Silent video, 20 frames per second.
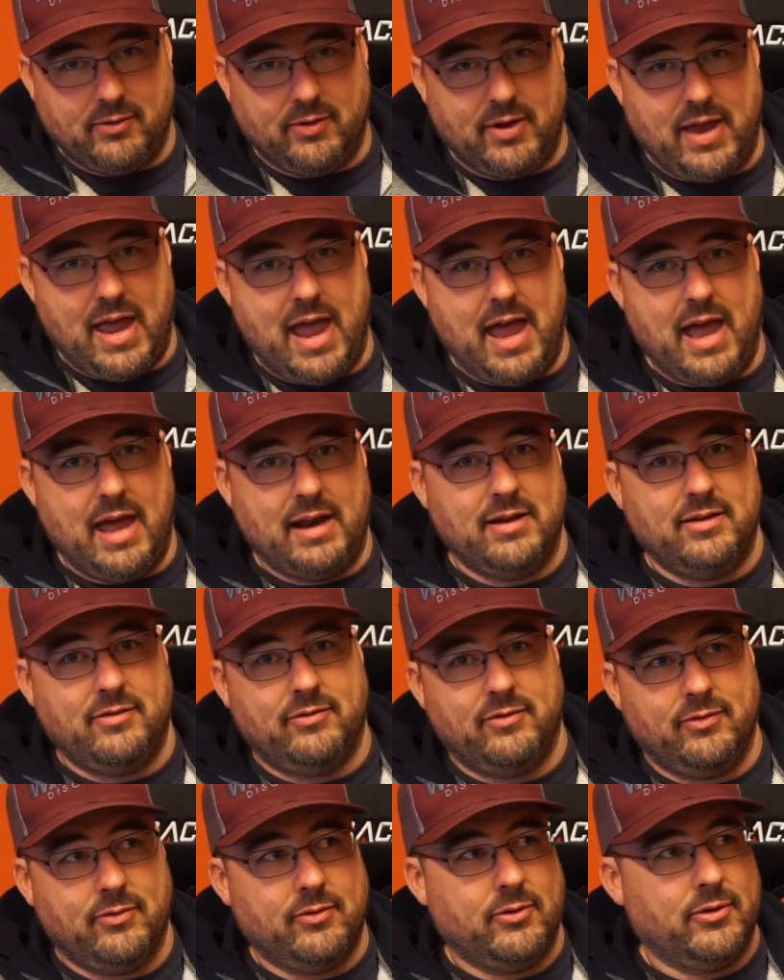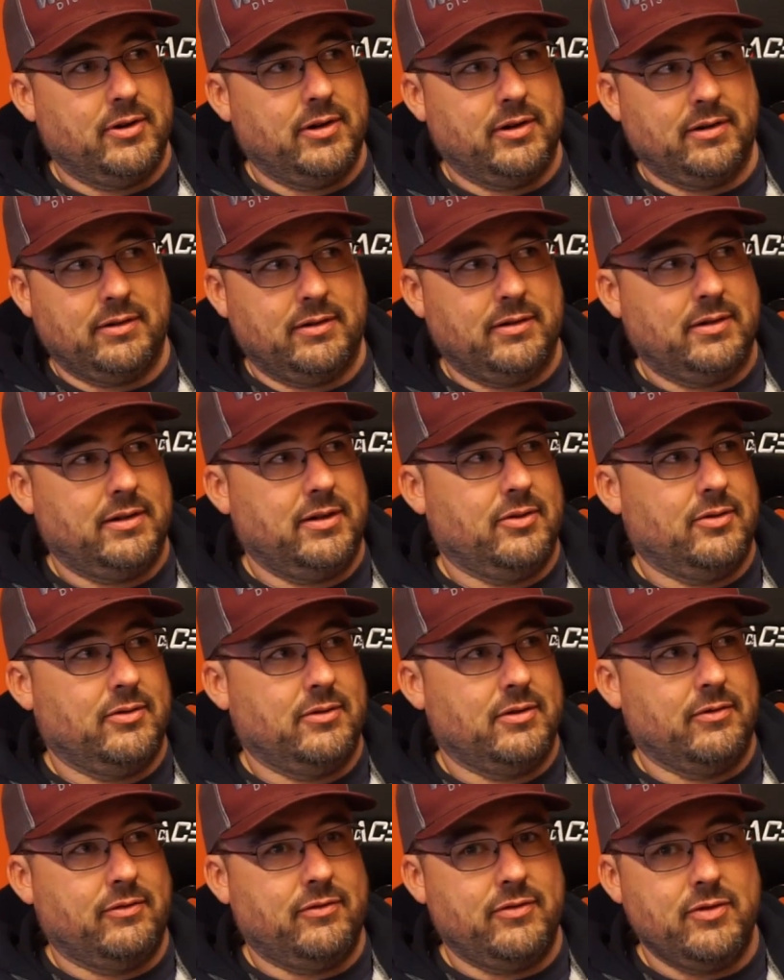only had it for,
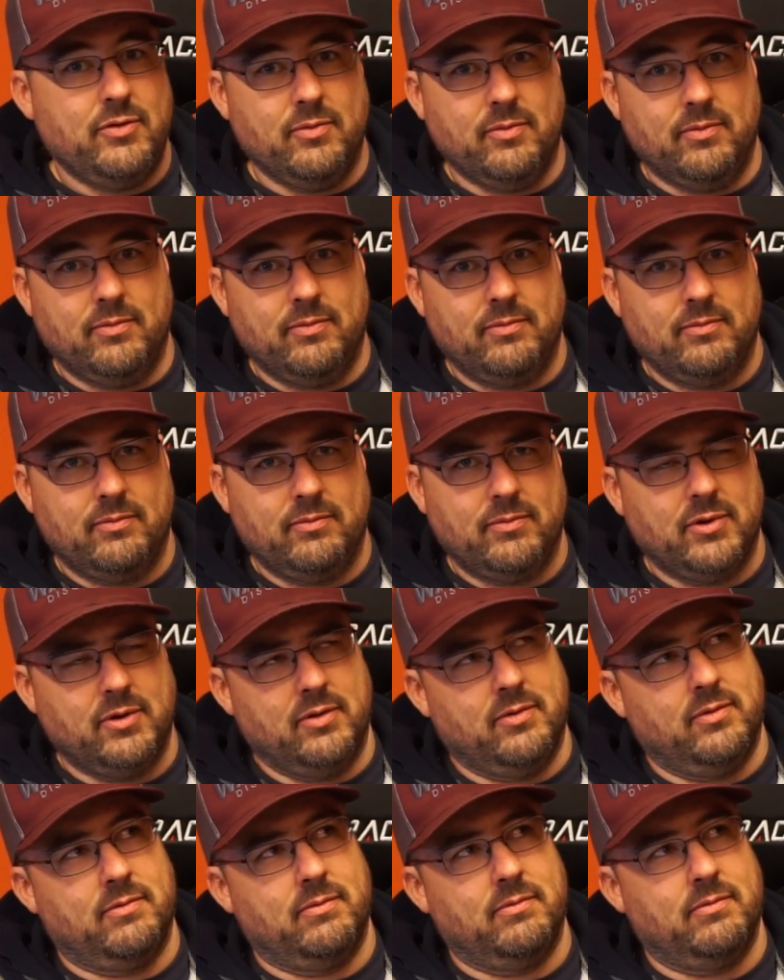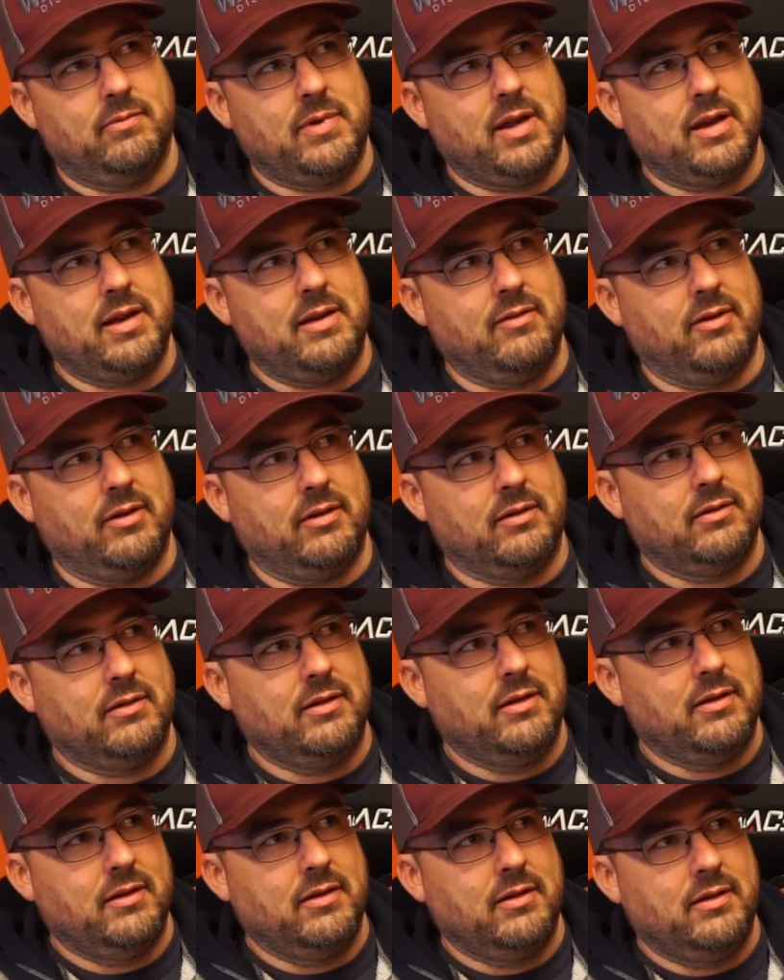a few, not even
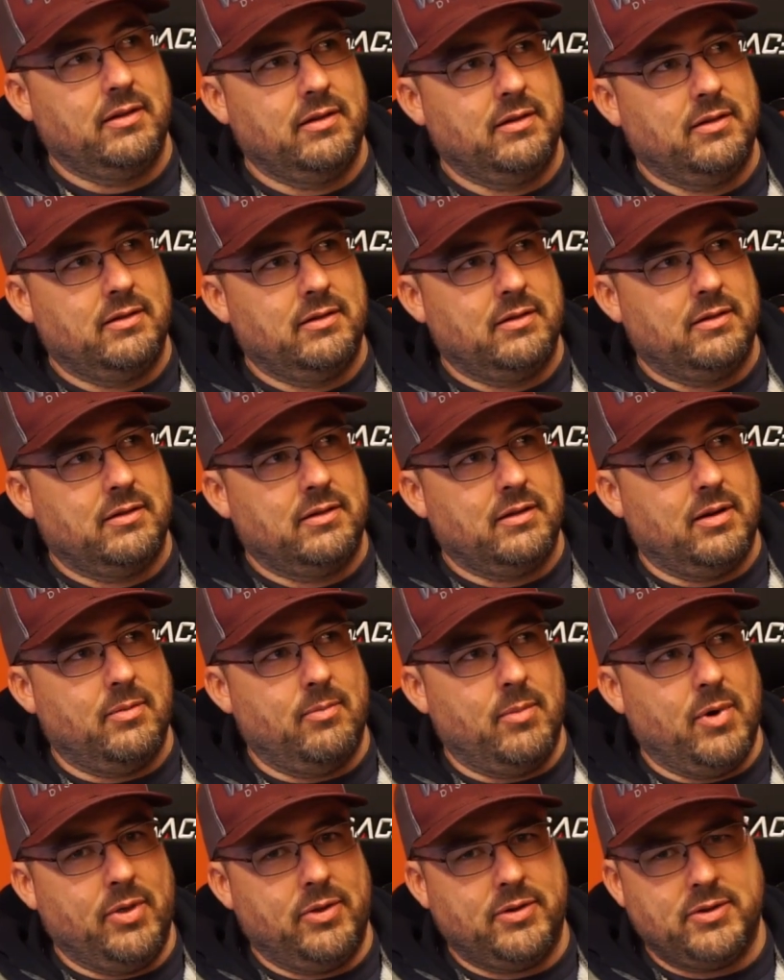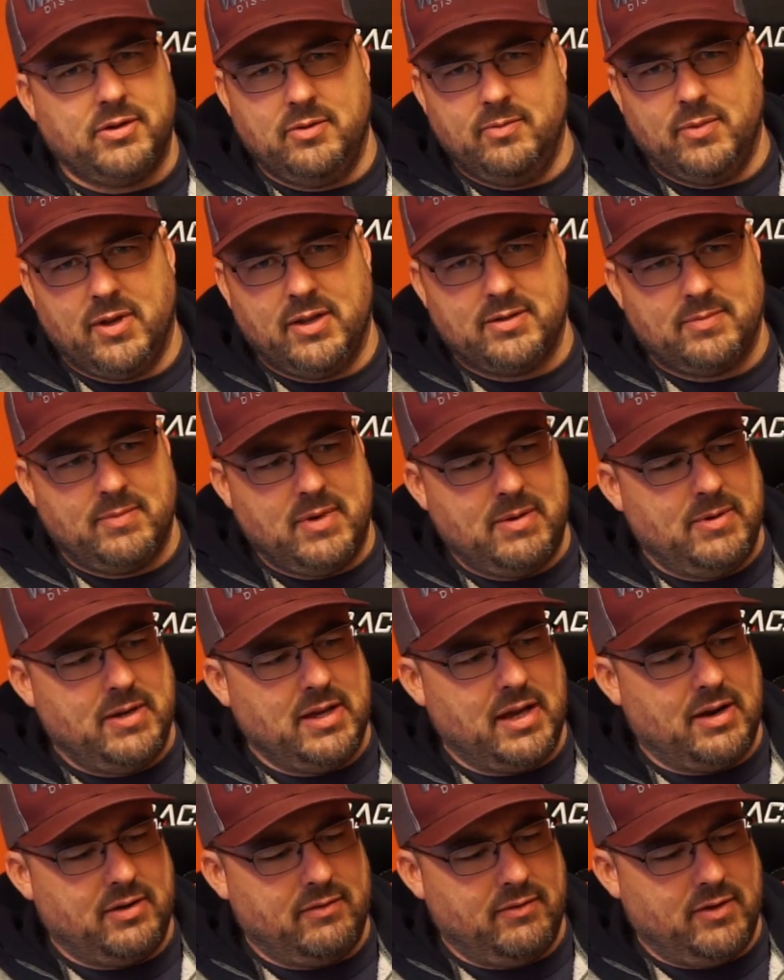a month, 2 months
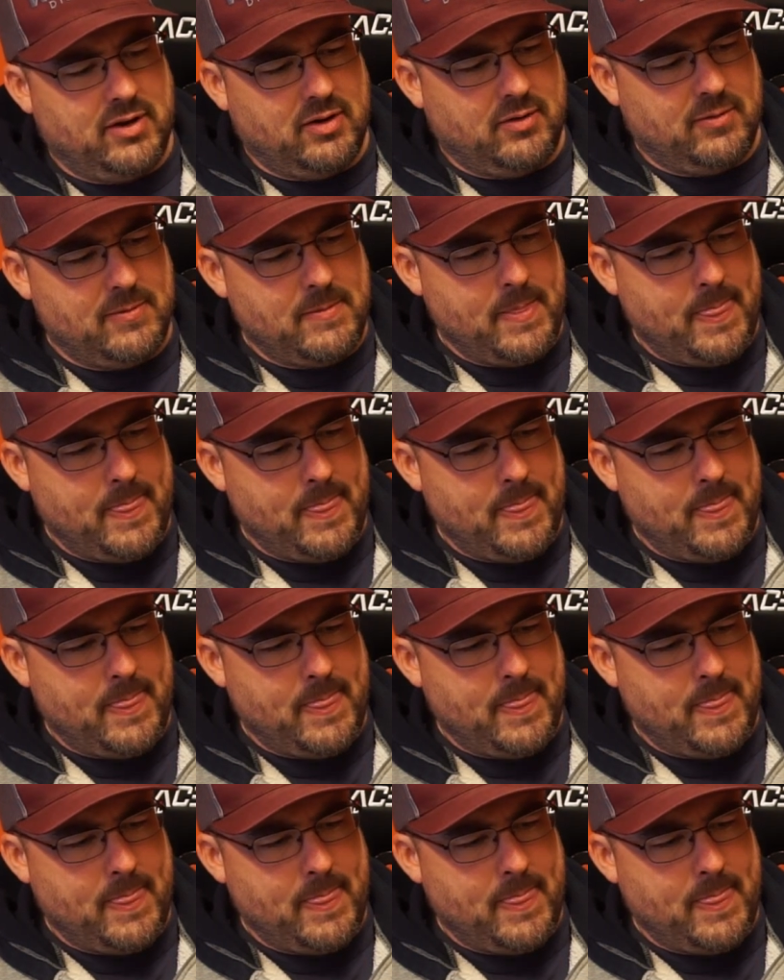maybe. I don't even know.